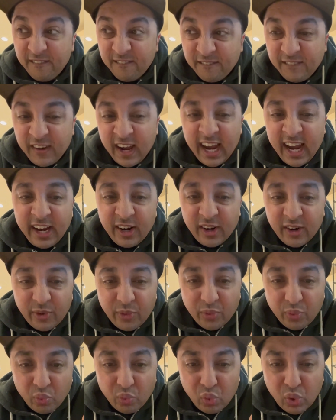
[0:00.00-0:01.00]
fired
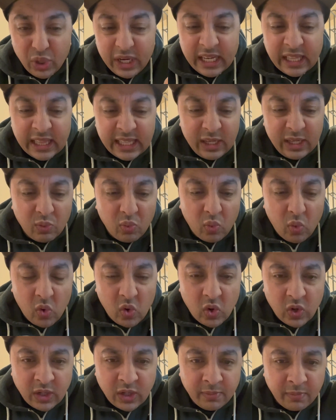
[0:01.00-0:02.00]
really
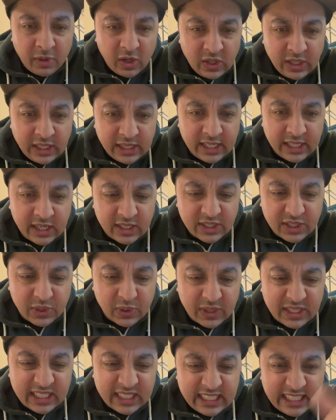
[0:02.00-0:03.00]
warm on there, so
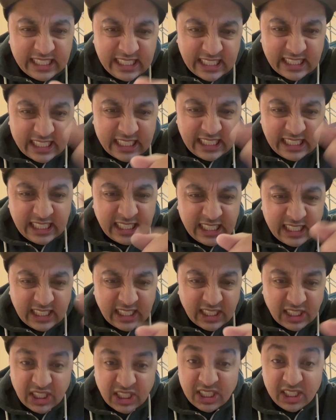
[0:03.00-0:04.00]
it's nice and
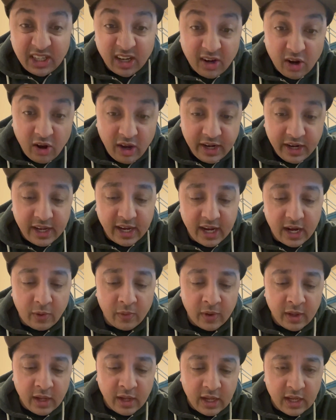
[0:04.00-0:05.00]
stuck on now.
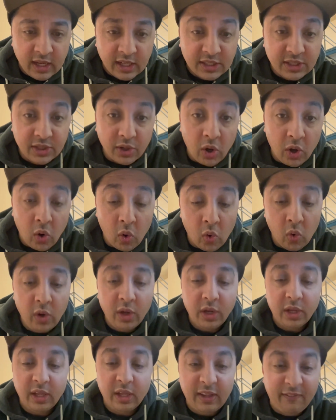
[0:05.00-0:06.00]
So
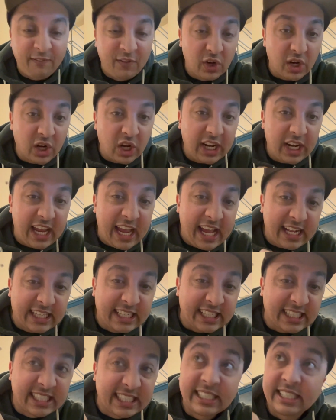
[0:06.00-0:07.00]
you're gonna have to
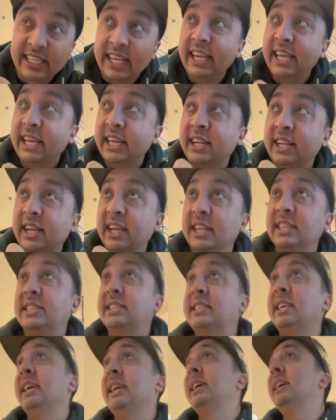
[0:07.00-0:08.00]
sand and
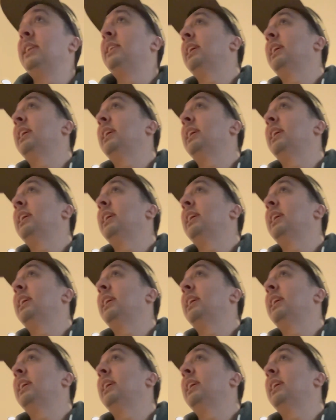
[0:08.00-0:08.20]
sand